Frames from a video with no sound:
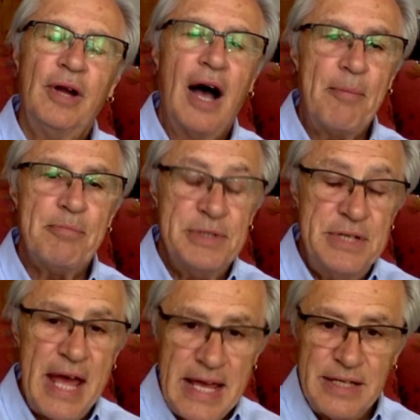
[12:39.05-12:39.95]

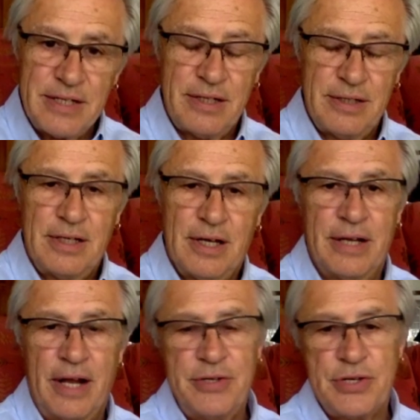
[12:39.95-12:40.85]
update
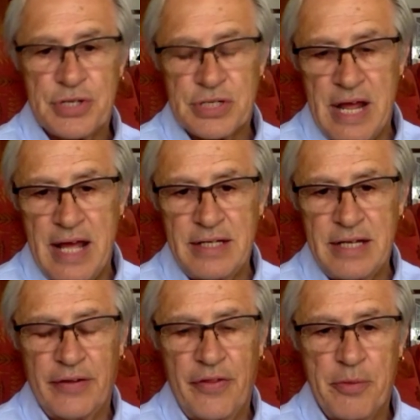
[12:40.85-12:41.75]
an
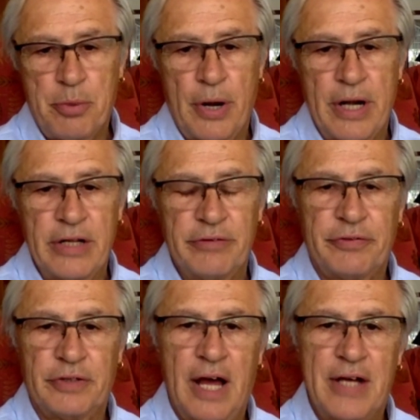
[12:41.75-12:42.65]
understanding of the perennial
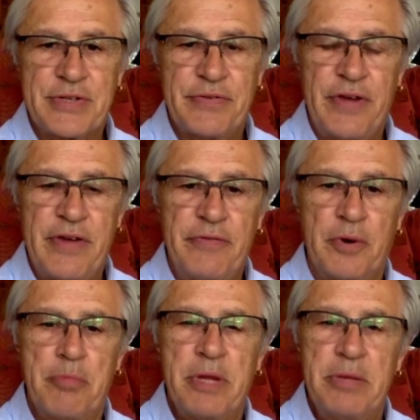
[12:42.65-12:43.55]
philosophy
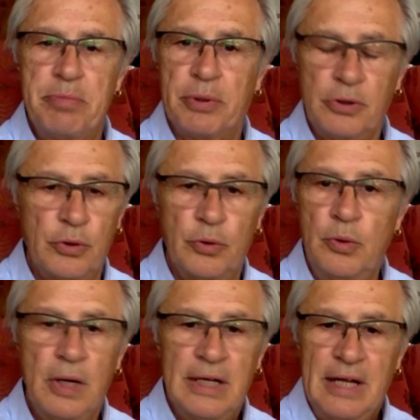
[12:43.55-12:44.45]
for people
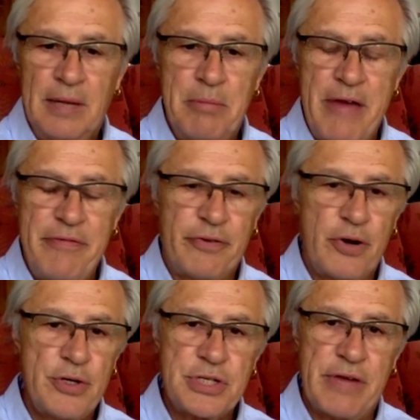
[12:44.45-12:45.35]
who may
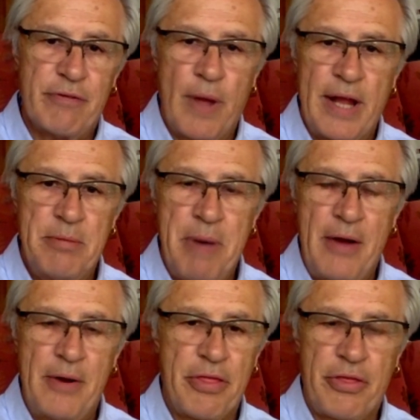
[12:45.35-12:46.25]
first have read
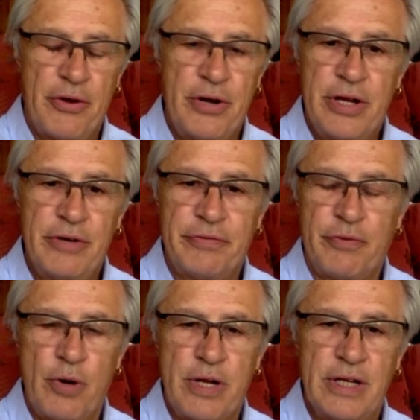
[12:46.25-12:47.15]
about it 30 or
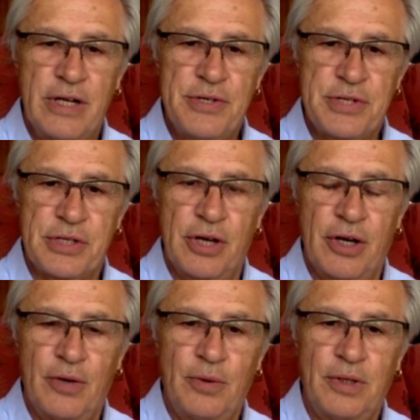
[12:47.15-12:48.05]
40 years
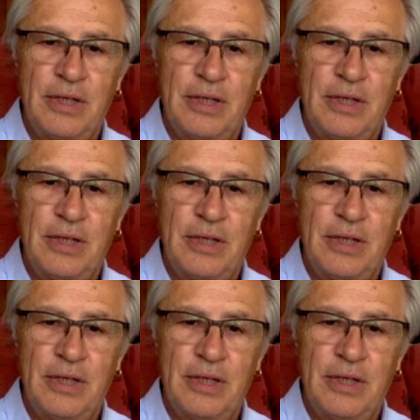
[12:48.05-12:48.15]
ago.